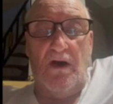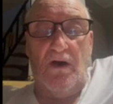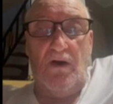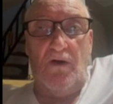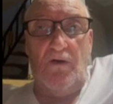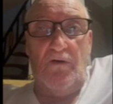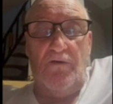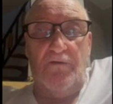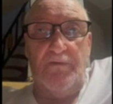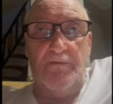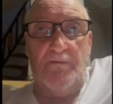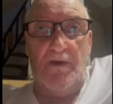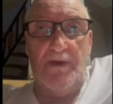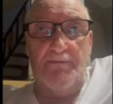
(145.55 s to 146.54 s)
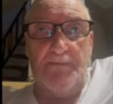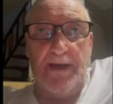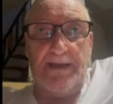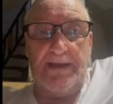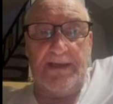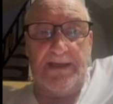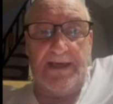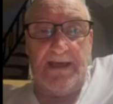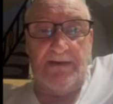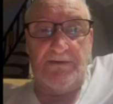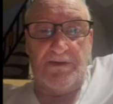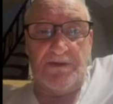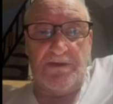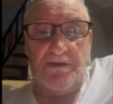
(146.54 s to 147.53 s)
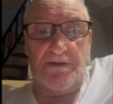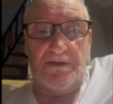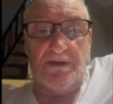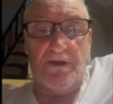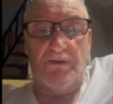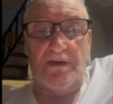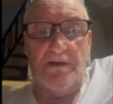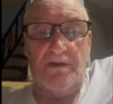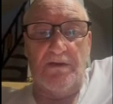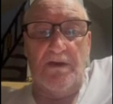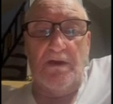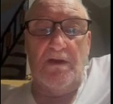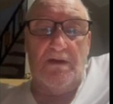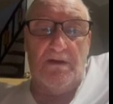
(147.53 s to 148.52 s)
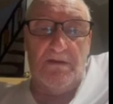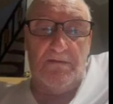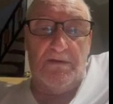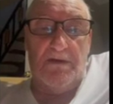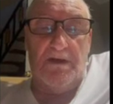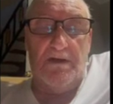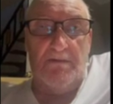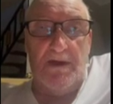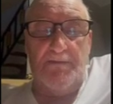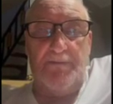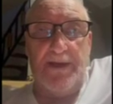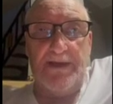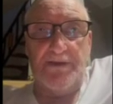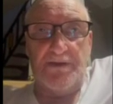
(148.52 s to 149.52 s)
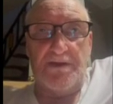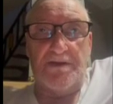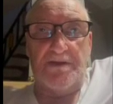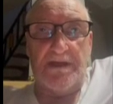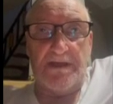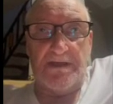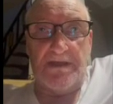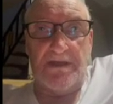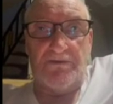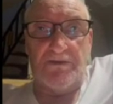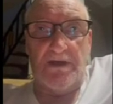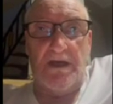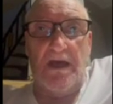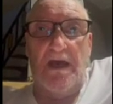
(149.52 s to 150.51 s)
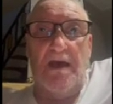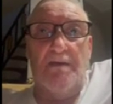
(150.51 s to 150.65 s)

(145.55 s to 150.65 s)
of my bank accounts showing my pensions, etc.,